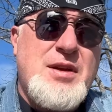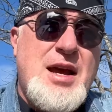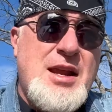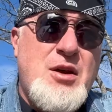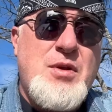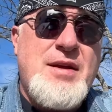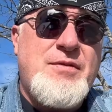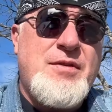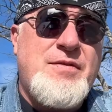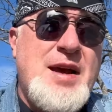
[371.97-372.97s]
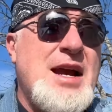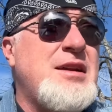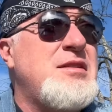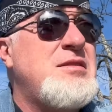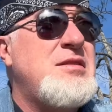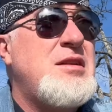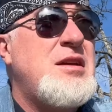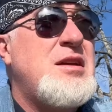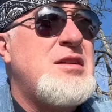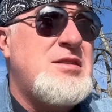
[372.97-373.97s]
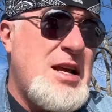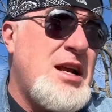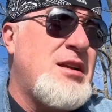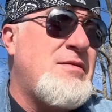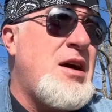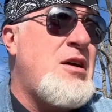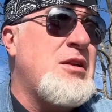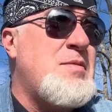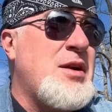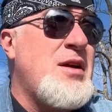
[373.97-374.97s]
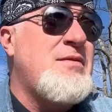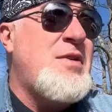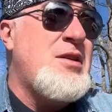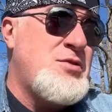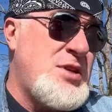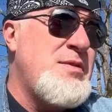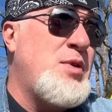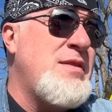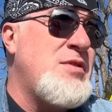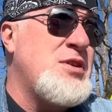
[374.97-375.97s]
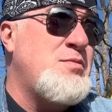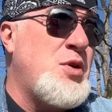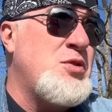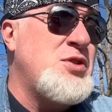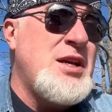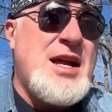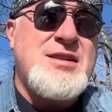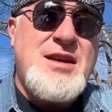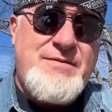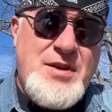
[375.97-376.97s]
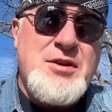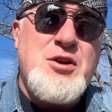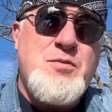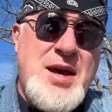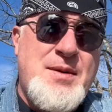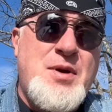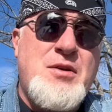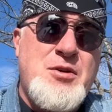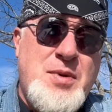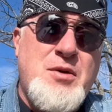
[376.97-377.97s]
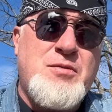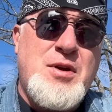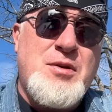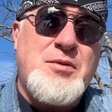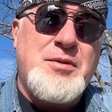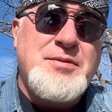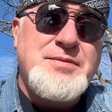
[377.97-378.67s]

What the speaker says: I know that for a fact. Second of all, if my grandfathers did believe in this bullshit, I'd say, fuck you, Papa, you're both wrong.